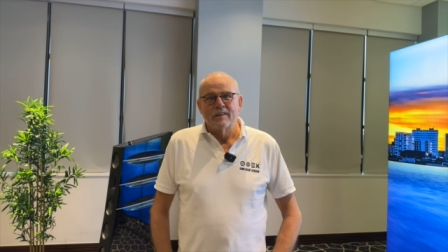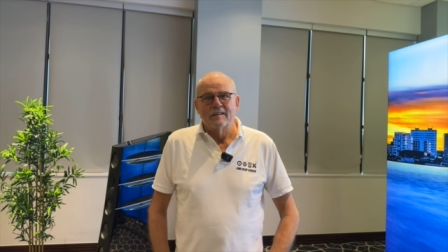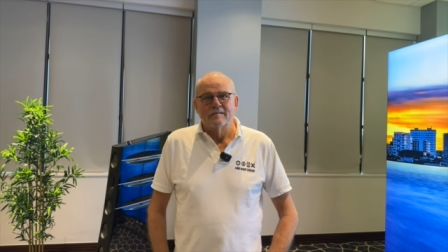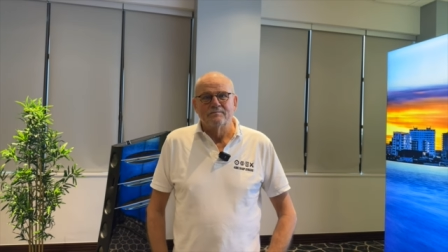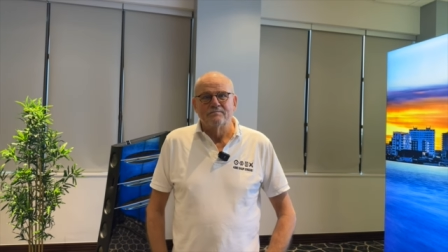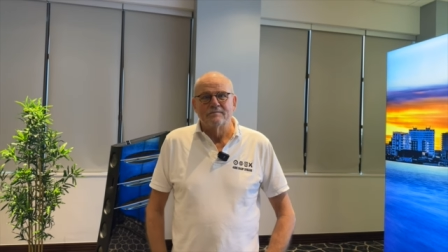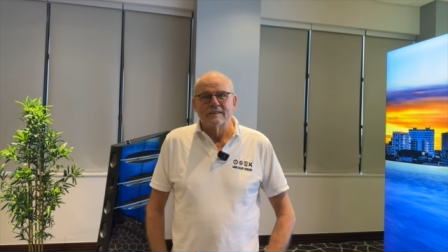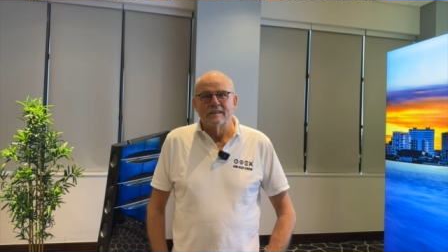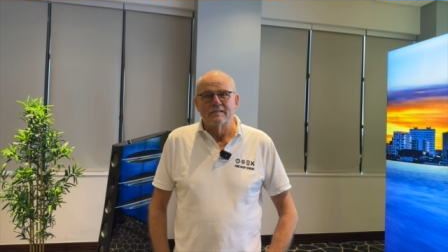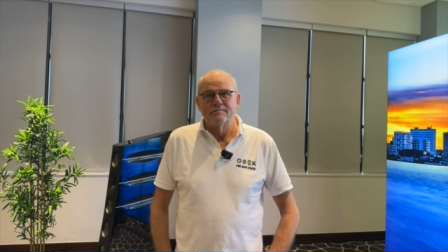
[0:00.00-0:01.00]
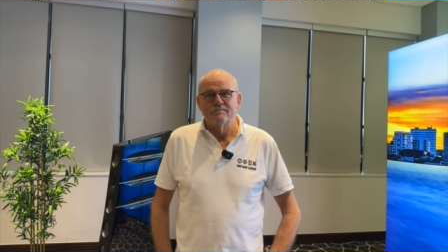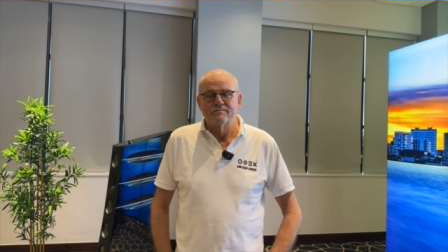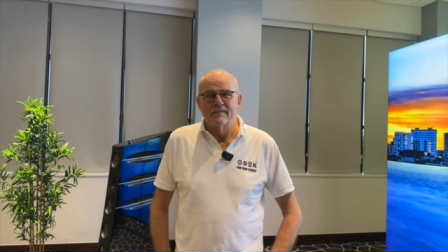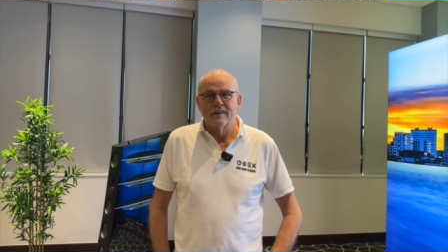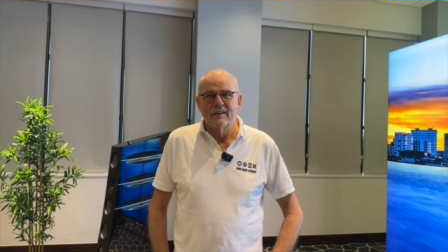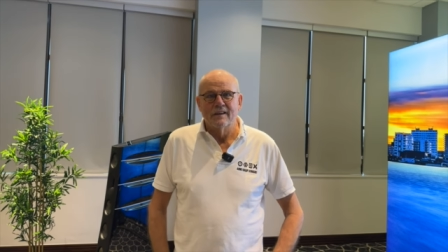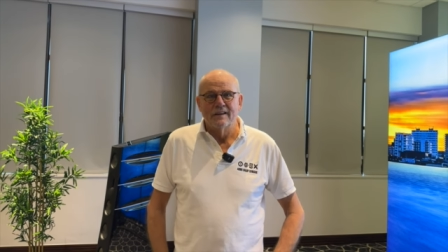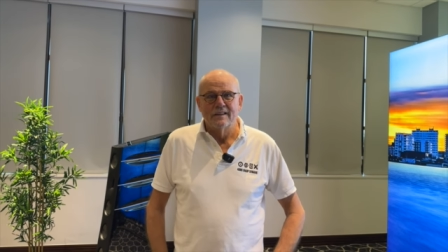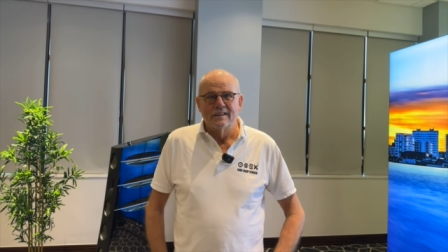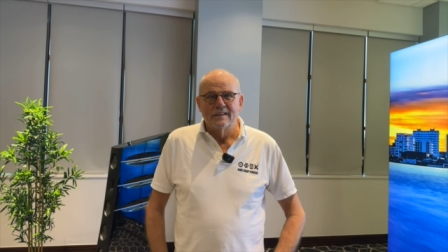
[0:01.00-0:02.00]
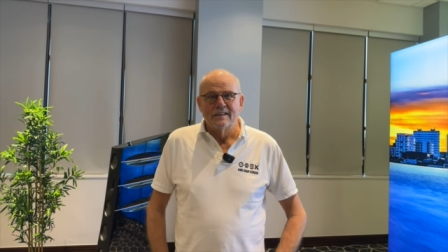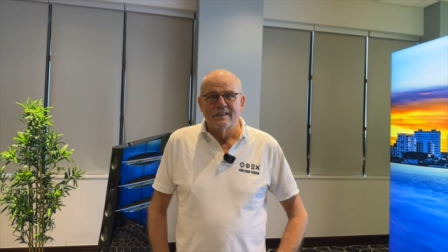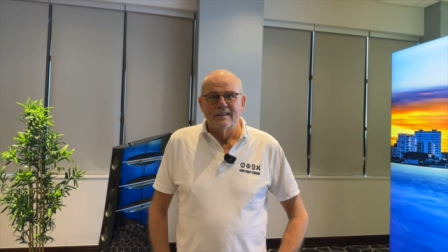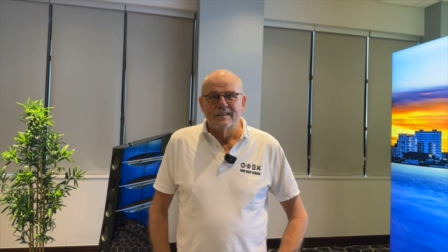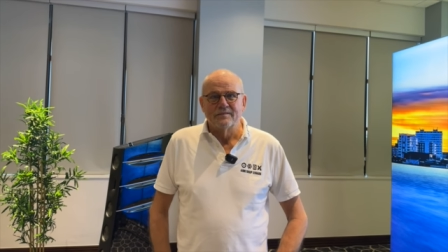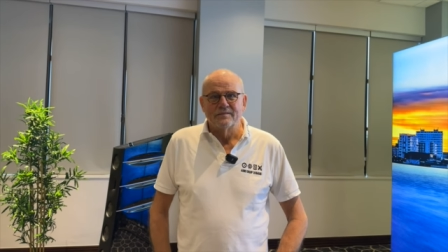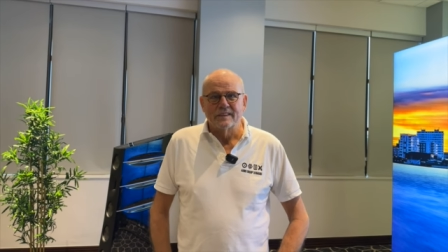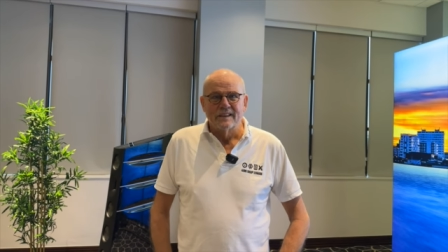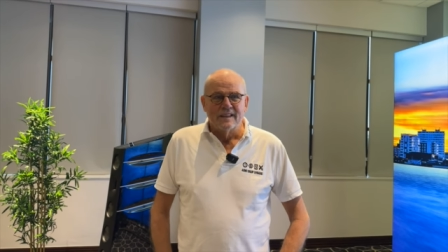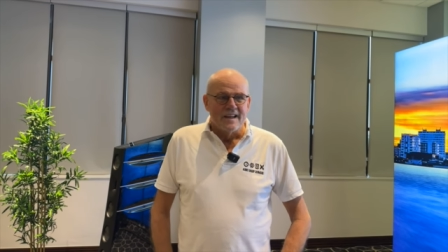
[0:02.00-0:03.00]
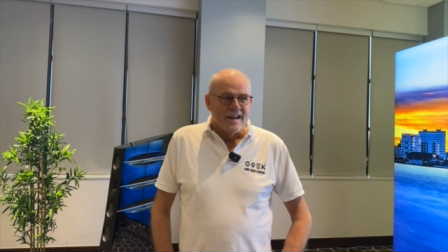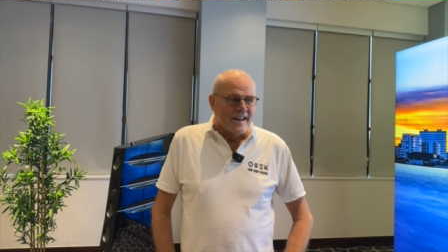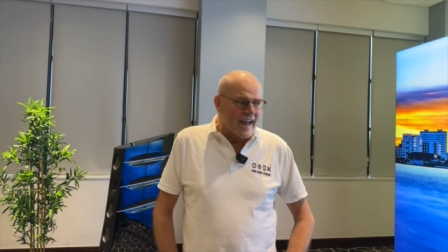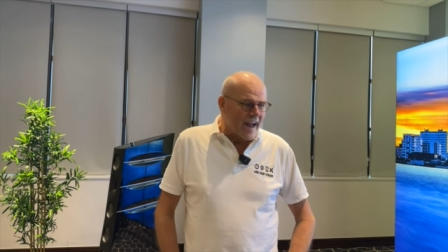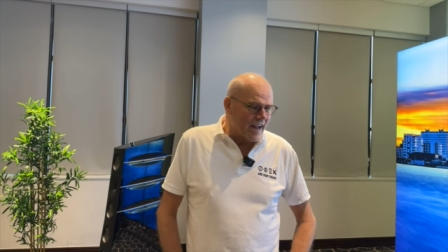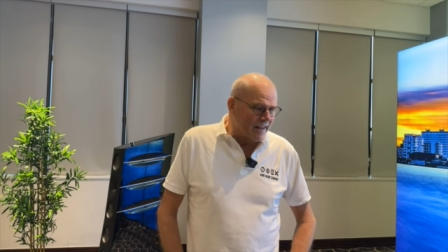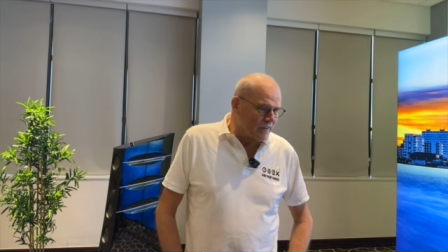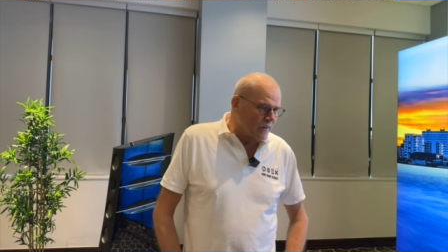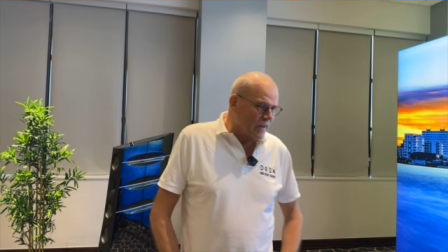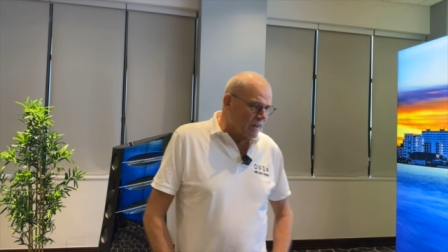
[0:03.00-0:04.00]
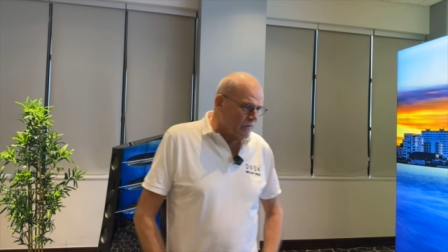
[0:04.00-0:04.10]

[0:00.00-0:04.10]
can you tell us, uh, just a few additional highlights about the system, perhaps? Yeah, you had